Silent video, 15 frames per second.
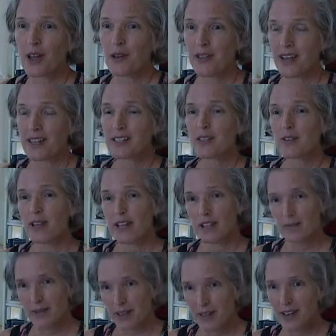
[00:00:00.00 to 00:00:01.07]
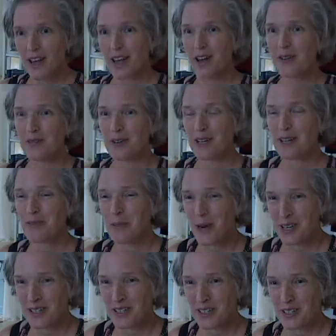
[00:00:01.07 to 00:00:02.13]
That's been really
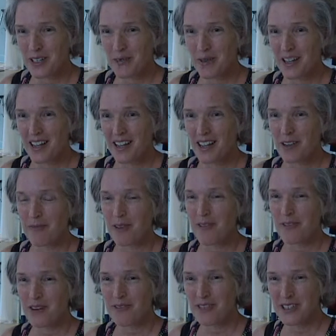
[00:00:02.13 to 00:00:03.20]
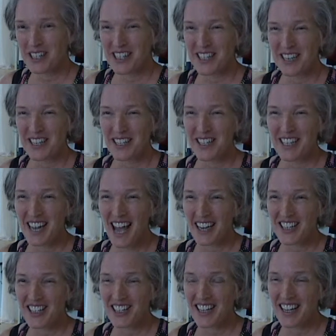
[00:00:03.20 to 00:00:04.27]
precious to me. My friend Virginia Lindsay
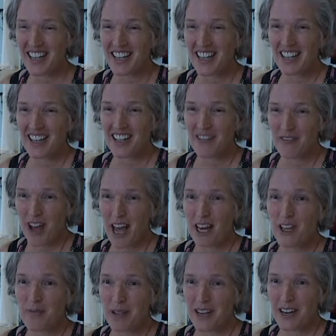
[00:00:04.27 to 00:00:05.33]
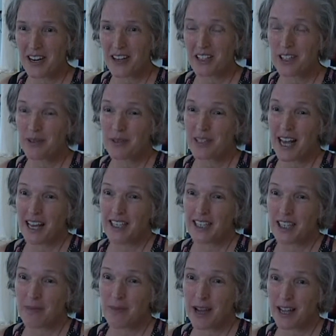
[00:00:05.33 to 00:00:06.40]
actually invited me here. She was
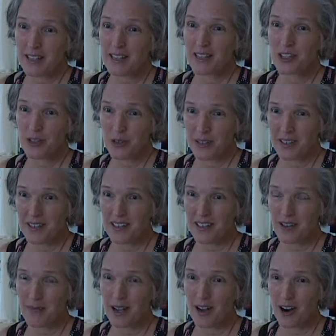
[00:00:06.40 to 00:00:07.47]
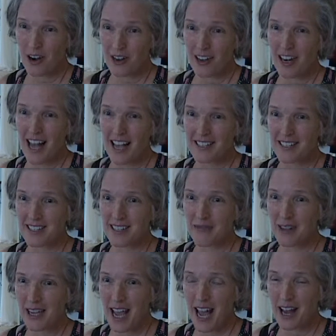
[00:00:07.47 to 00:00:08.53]
actually my student in my art classes at
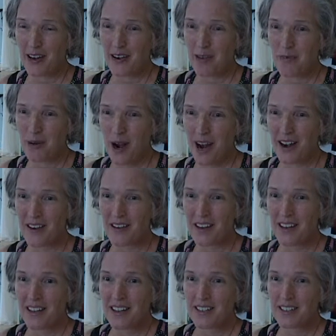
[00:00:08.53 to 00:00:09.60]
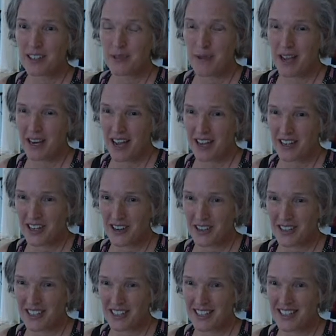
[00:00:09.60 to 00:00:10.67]
my gallery prior to my
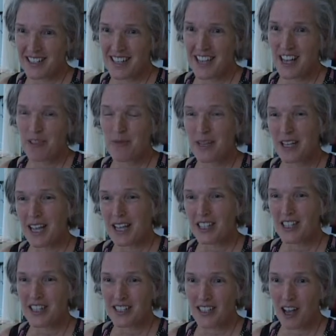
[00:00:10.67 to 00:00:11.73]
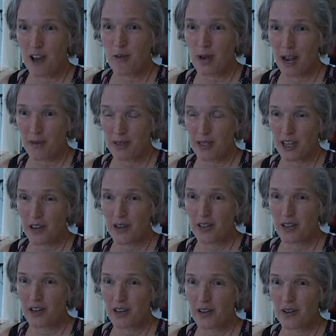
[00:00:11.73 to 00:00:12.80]
diagnosis, but yet she saw what I was going
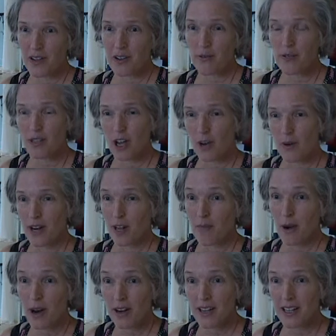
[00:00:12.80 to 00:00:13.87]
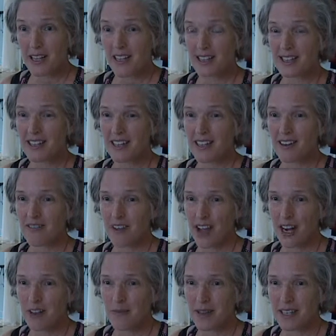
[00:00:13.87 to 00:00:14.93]
through and was already a part of this and
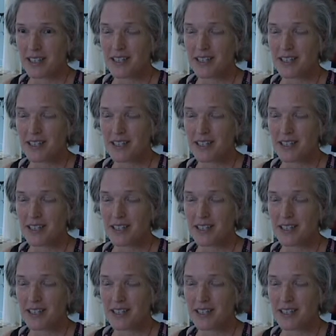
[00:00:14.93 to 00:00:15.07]
invited me.